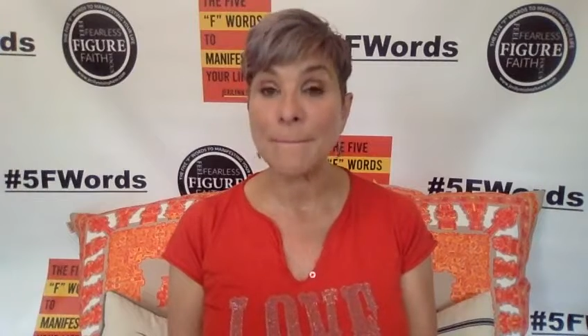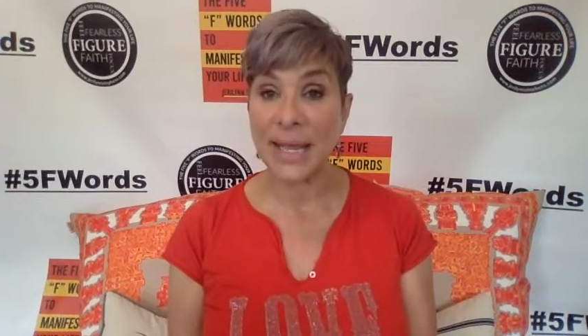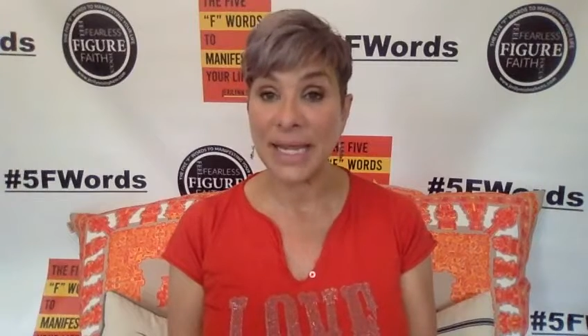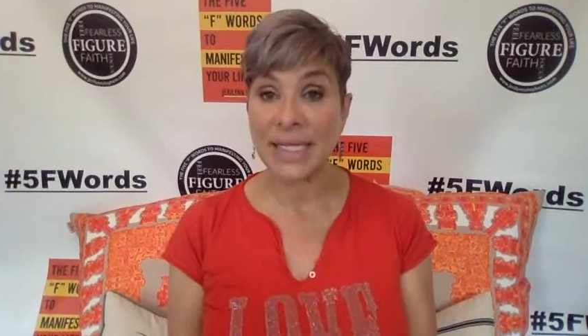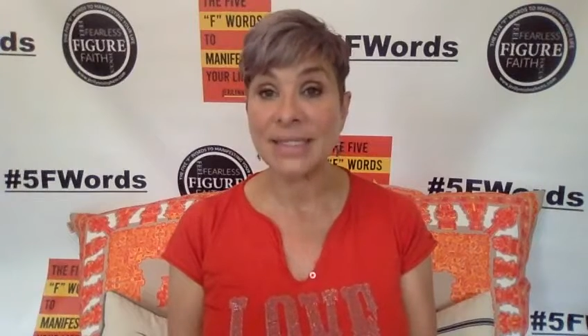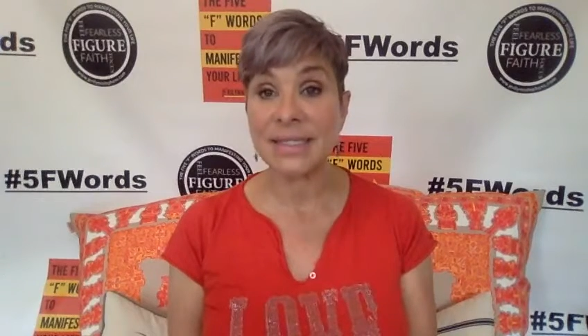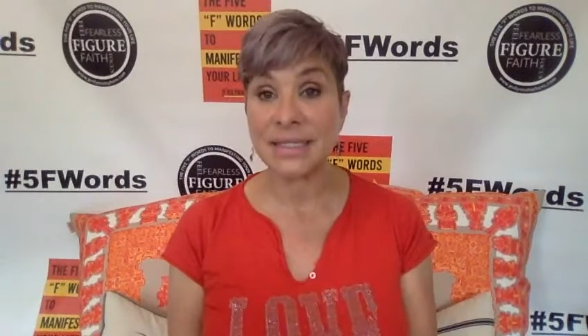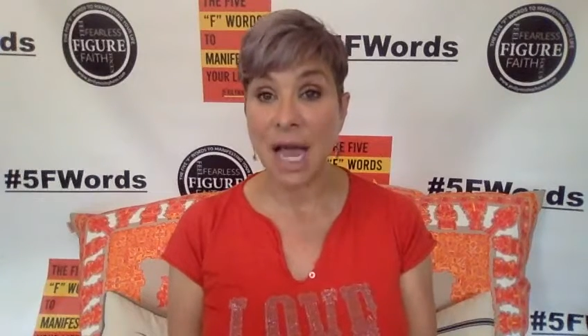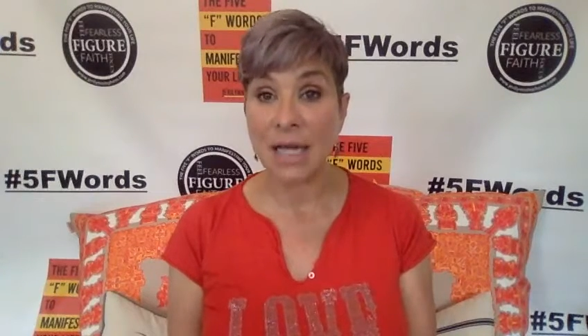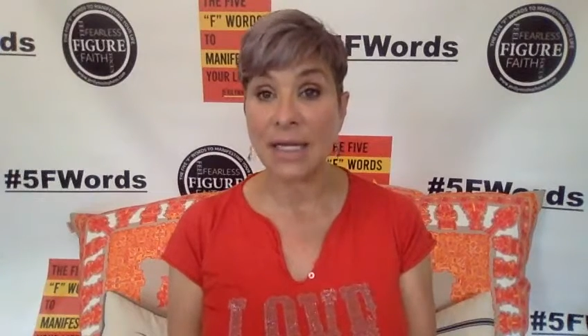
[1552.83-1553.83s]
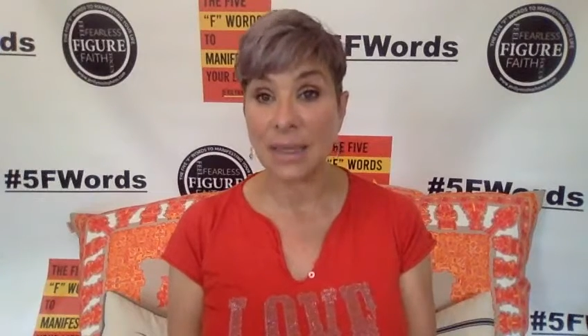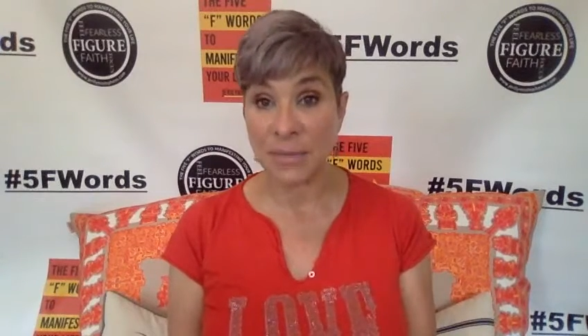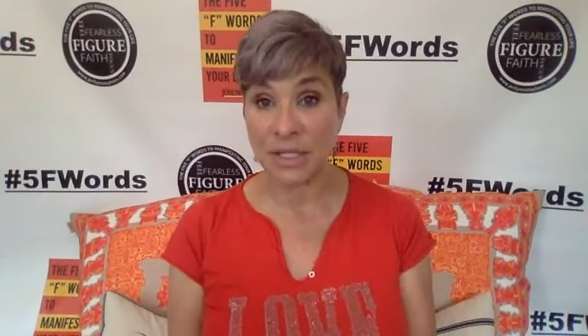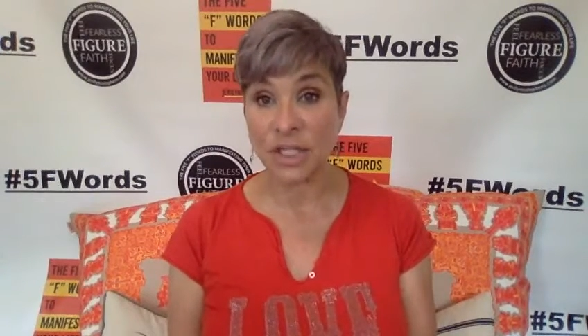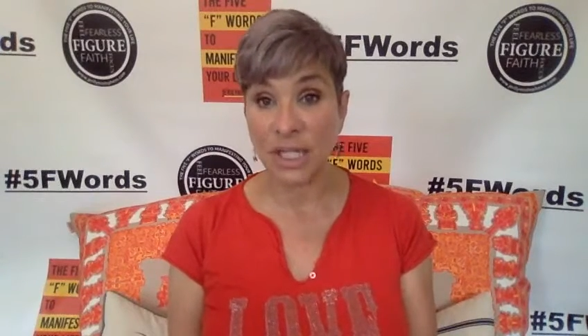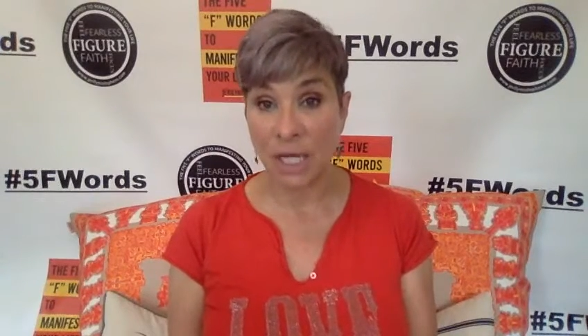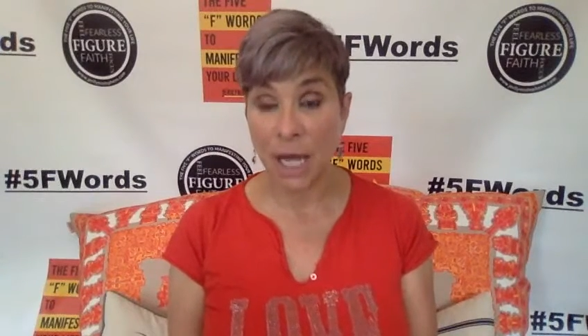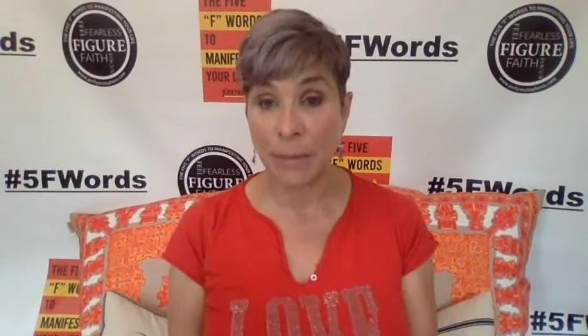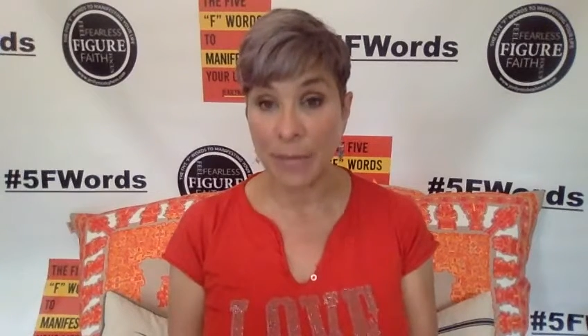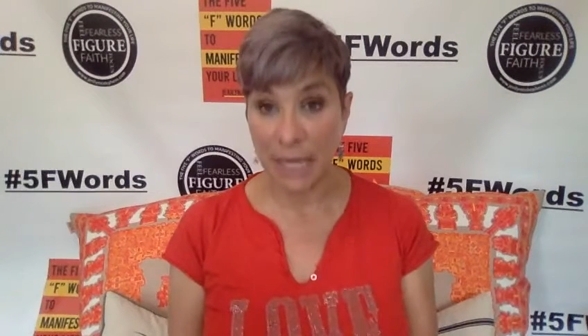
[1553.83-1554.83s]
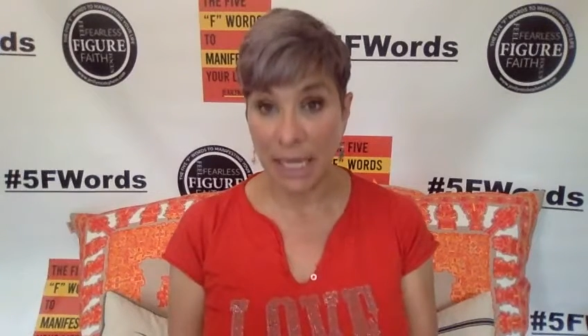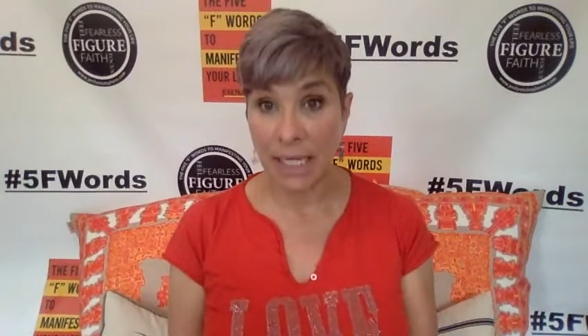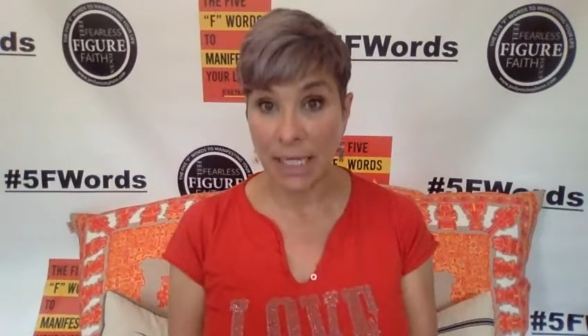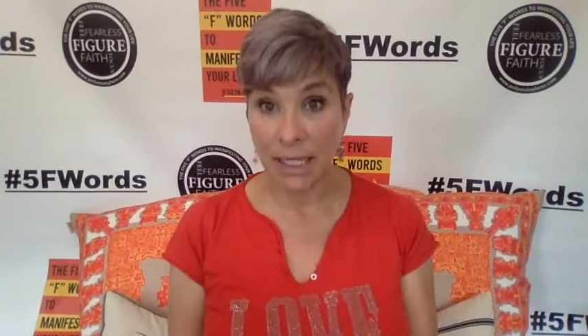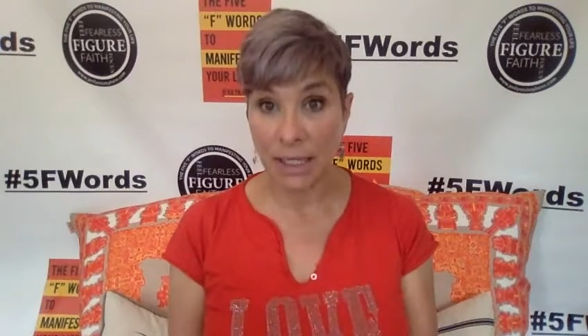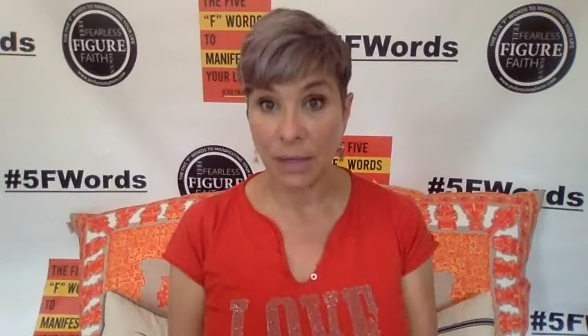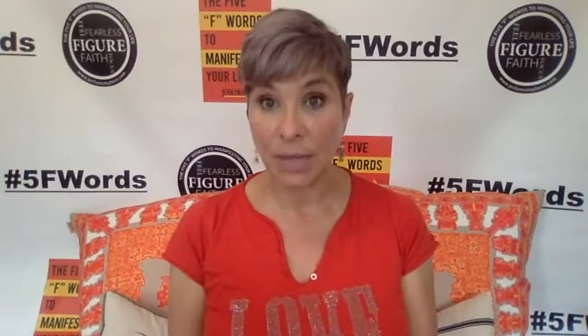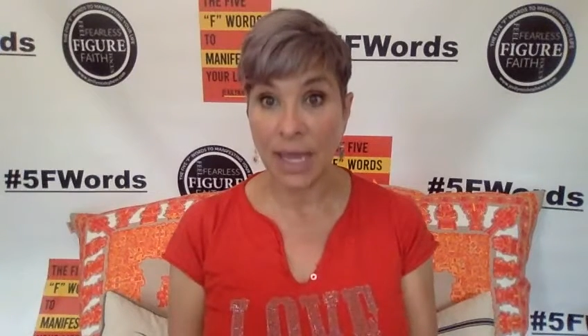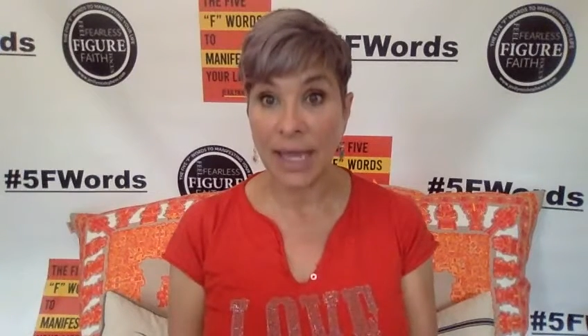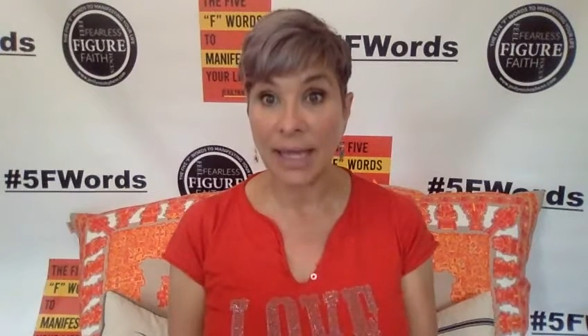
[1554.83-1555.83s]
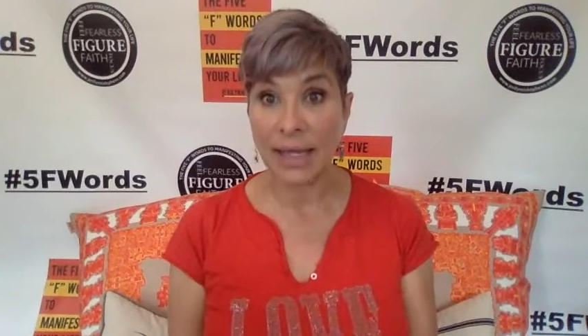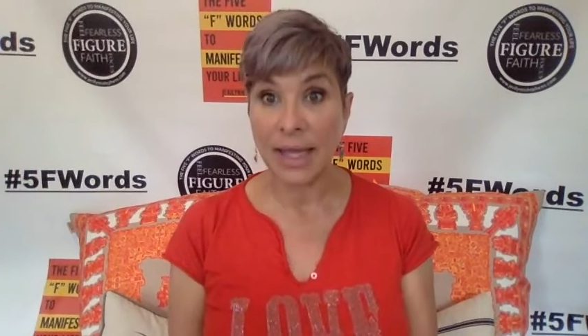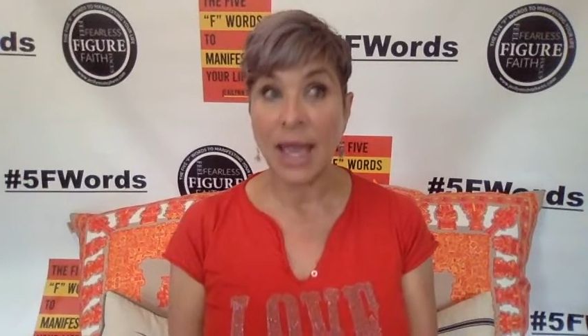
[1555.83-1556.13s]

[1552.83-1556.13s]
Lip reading: biggest stock imaging company. Okay.